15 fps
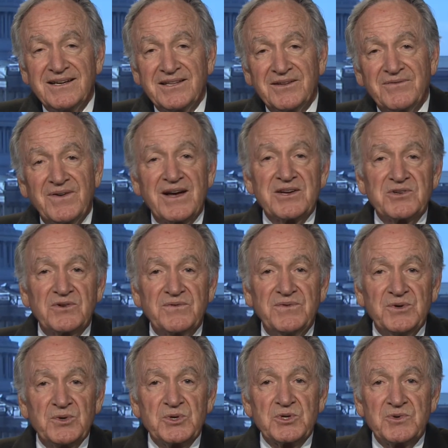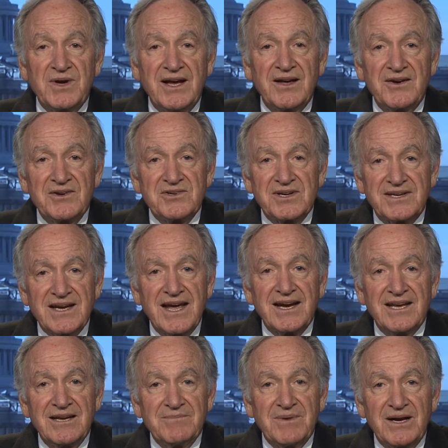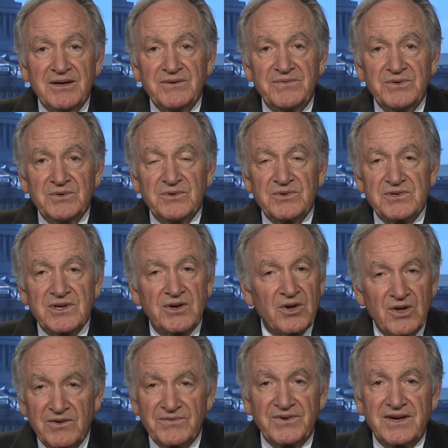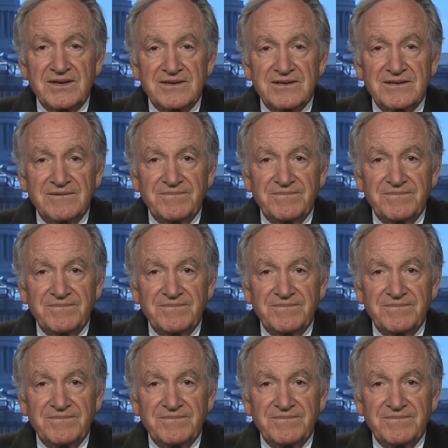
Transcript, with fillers: the fossil fuels crowd is attacking biofuels on all fronts